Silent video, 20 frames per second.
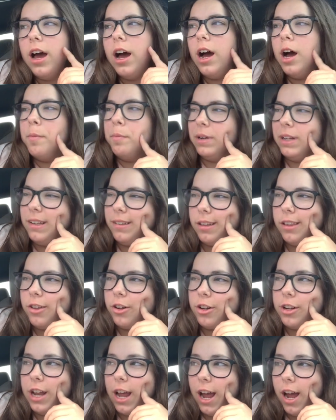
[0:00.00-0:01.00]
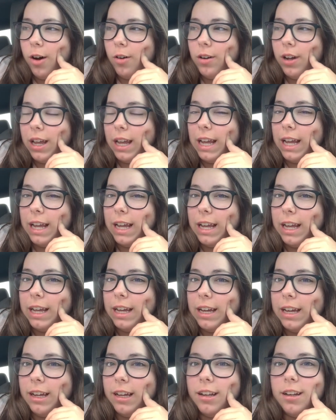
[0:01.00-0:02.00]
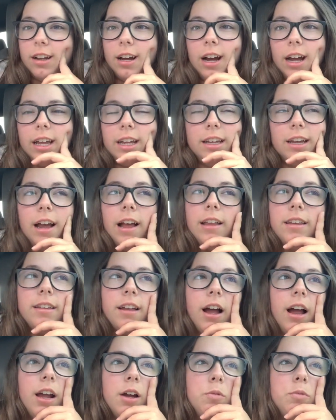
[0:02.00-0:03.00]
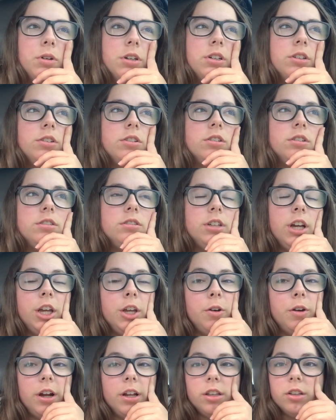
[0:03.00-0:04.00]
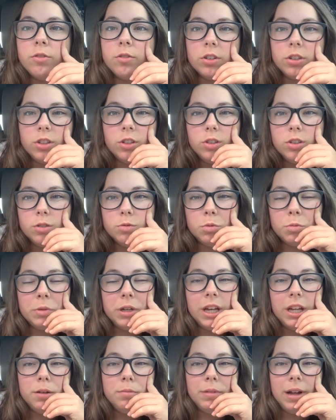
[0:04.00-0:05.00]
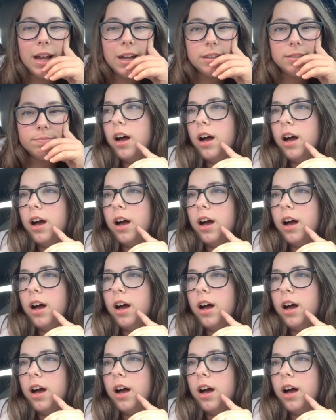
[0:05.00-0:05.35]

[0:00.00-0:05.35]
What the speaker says: but he's in there now, and I guess I will tell you guys the results when we get him back.